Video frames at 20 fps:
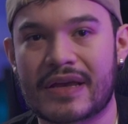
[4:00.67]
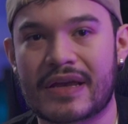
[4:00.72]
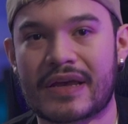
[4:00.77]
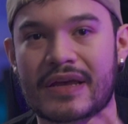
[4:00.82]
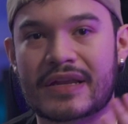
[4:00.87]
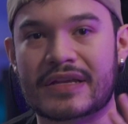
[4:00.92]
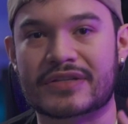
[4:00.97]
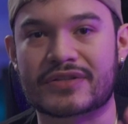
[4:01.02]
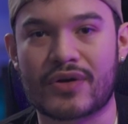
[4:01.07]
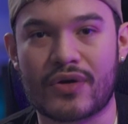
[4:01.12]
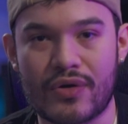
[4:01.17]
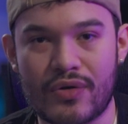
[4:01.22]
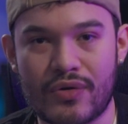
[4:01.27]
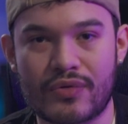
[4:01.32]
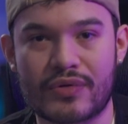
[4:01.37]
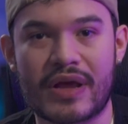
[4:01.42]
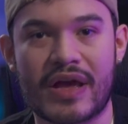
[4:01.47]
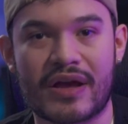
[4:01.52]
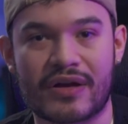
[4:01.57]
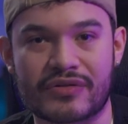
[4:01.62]
in his
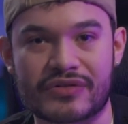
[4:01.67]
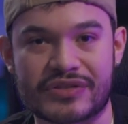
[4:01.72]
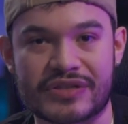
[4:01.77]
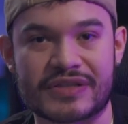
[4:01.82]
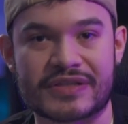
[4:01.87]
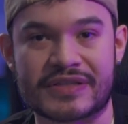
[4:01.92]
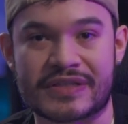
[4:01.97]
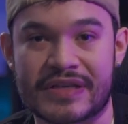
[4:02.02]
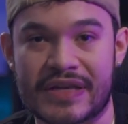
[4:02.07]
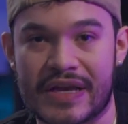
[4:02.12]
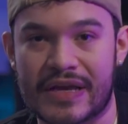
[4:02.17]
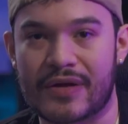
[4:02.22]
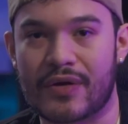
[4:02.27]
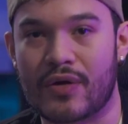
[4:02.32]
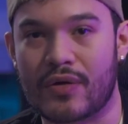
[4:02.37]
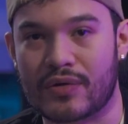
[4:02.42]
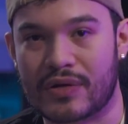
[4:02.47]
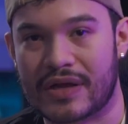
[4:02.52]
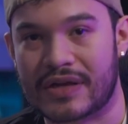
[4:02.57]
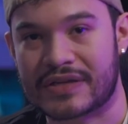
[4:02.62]
own LG C8
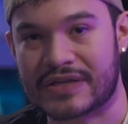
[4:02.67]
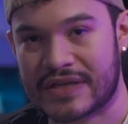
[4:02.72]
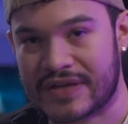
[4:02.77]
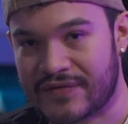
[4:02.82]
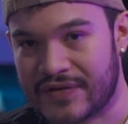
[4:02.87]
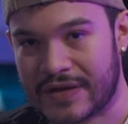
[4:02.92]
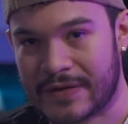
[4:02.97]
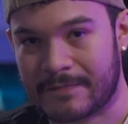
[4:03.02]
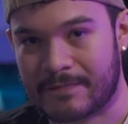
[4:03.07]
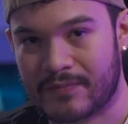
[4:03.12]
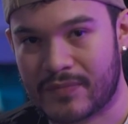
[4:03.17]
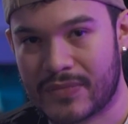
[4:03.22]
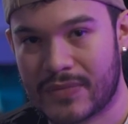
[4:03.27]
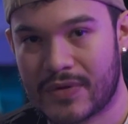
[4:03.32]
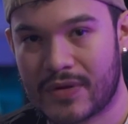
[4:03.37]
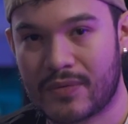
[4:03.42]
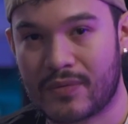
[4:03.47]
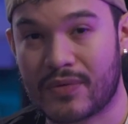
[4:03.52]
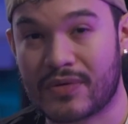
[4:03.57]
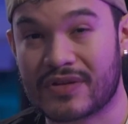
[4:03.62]
OLED TV,
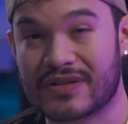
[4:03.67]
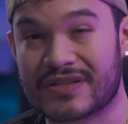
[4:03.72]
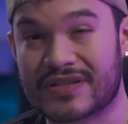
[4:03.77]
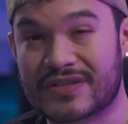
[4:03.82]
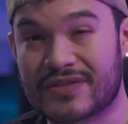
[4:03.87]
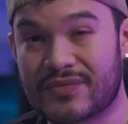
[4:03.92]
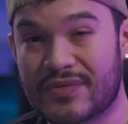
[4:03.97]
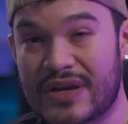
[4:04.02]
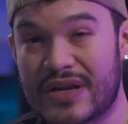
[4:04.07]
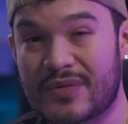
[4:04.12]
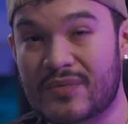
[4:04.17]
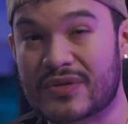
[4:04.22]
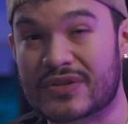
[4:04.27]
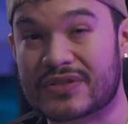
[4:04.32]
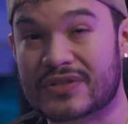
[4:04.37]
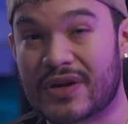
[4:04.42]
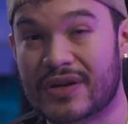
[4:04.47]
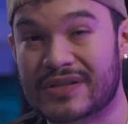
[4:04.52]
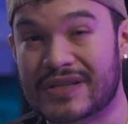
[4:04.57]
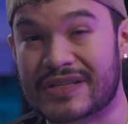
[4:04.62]
where the screen will
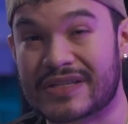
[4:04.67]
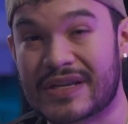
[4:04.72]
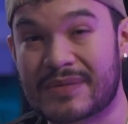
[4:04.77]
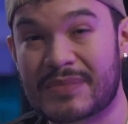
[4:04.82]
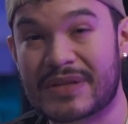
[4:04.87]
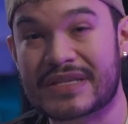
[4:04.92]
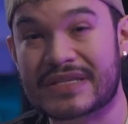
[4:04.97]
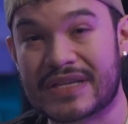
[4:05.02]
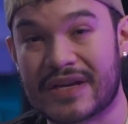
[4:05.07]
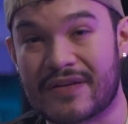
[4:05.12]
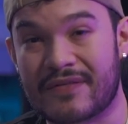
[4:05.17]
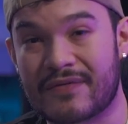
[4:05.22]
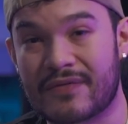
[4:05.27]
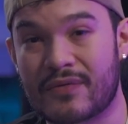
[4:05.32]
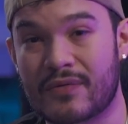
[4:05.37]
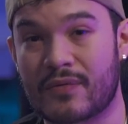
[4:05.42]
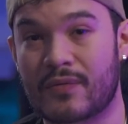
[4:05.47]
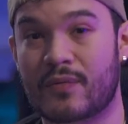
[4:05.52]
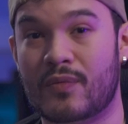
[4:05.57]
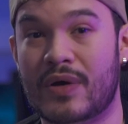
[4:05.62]
start to dim itself
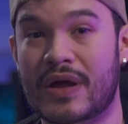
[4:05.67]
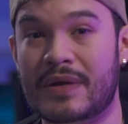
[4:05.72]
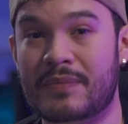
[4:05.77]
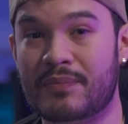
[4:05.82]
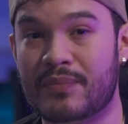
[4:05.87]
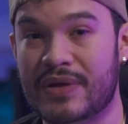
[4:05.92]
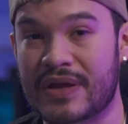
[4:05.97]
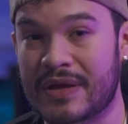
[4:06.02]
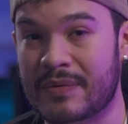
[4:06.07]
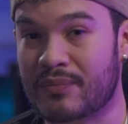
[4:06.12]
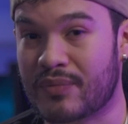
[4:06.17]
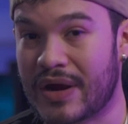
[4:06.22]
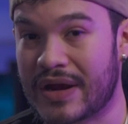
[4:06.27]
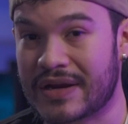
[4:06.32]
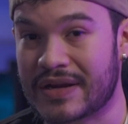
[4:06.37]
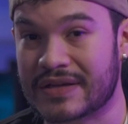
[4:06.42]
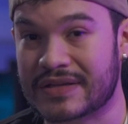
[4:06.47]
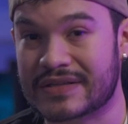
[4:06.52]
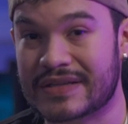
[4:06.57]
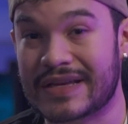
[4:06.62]
when peak
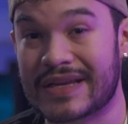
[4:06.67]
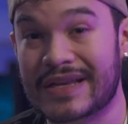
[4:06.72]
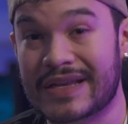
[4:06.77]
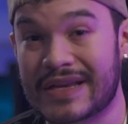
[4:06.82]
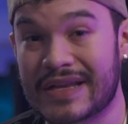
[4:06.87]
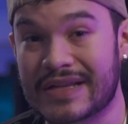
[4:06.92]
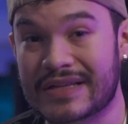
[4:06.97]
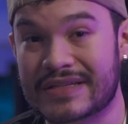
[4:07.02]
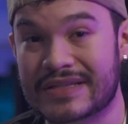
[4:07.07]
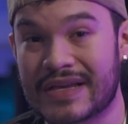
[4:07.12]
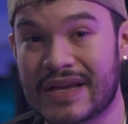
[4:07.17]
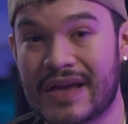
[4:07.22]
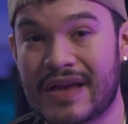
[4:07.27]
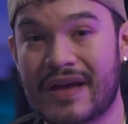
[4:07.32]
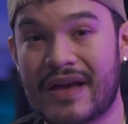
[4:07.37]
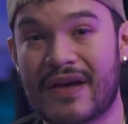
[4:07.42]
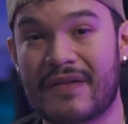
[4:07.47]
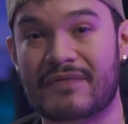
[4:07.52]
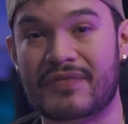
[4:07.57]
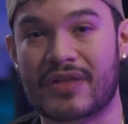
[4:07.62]
brightness and nits
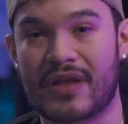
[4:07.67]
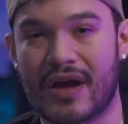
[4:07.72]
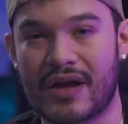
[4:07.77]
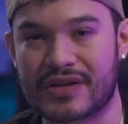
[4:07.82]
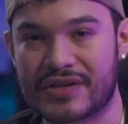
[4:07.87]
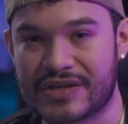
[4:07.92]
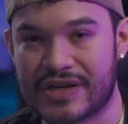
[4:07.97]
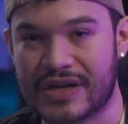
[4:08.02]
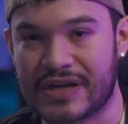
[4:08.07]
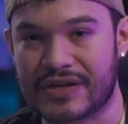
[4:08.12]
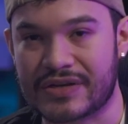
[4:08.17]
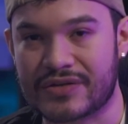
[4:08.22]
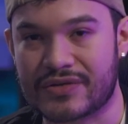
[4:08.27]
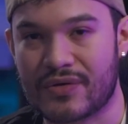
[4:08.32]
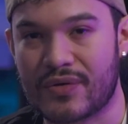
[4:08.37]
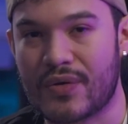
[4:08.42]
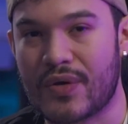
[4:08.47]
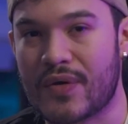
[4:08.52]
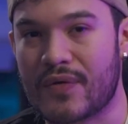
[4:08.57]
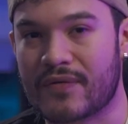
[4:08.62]
have not
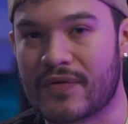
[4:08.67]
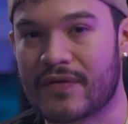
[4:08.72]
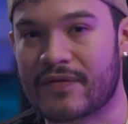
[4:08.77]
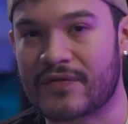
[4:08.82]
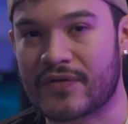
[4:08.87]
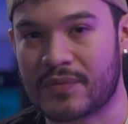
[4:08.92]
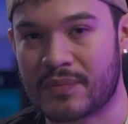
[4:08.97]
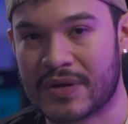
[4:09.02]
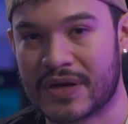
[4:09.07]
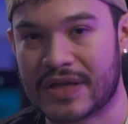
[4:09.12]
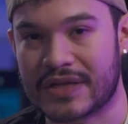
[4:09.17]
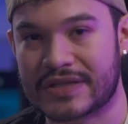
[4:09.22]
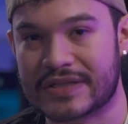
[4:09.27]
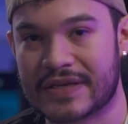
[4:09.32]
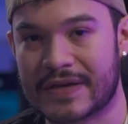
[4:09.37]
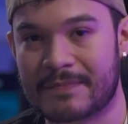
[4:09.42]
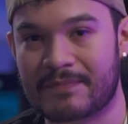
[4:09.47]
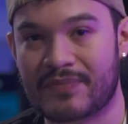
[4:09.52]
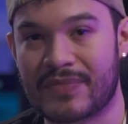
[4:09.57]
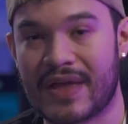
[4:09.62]
changed over a few
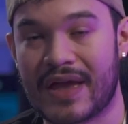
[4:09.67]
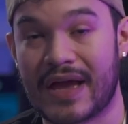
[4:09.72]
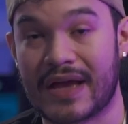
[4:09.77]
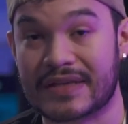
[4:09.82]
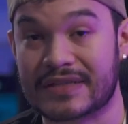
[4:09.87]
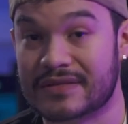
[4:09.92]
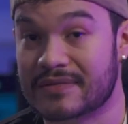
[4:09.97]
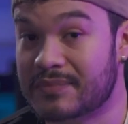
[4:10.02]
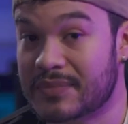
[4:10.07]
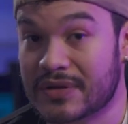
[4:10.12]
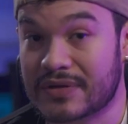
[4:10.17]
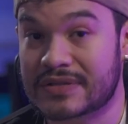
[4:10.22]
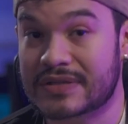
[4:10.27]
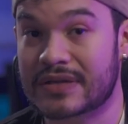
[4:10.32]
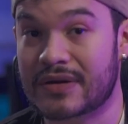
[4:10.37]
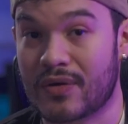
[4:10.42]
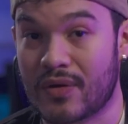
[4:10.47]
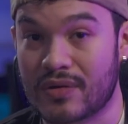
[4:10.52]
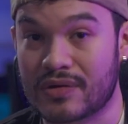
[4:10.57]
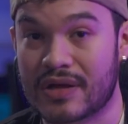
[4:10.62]
minutes, as the
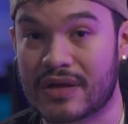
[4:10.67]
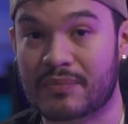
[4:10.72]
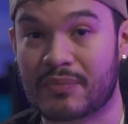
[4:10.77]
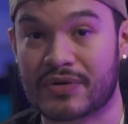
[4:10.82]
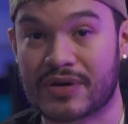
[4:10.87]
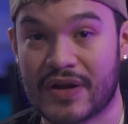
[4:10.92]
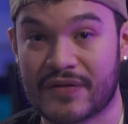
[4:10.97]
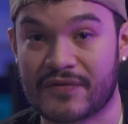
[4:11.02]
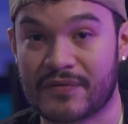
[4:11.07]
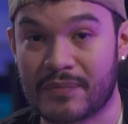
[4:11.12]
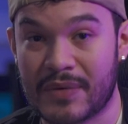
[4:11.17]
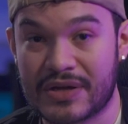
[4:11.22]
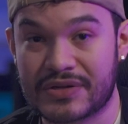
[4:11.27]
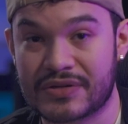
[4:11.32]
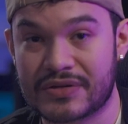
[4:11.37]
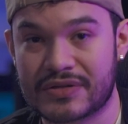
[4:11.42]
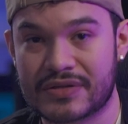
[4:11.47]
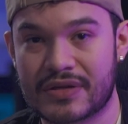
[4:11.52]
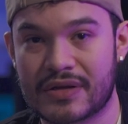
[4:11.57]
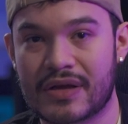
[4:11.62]
built-in OLED protective
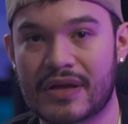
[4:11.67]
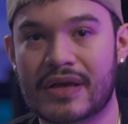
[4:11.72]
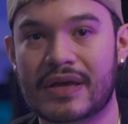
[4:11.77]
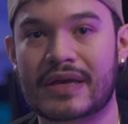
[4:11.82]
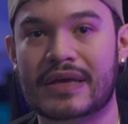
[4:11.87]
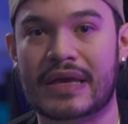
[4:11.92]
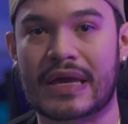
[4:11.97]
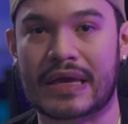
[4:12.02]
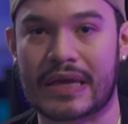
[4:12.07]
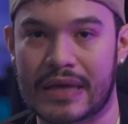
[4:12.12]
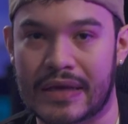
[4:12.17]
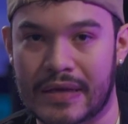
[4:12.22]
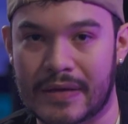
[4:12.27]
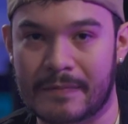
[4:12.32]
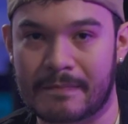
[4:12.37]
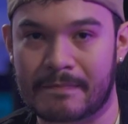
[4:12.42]
measures kick in.